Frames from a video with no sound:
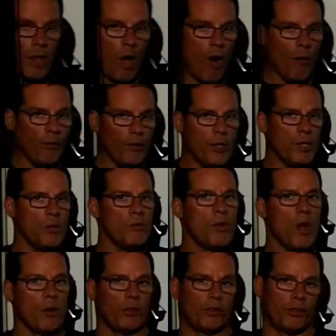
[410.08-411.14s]
Now hopefully you
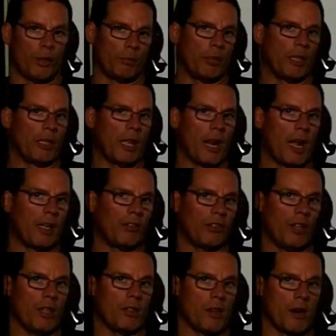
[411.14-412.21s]
noticed something that I
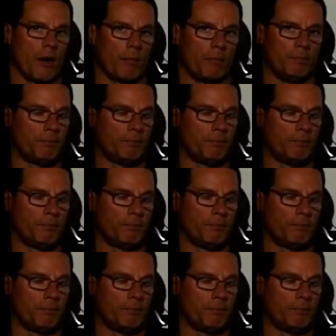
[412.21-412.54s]
said there.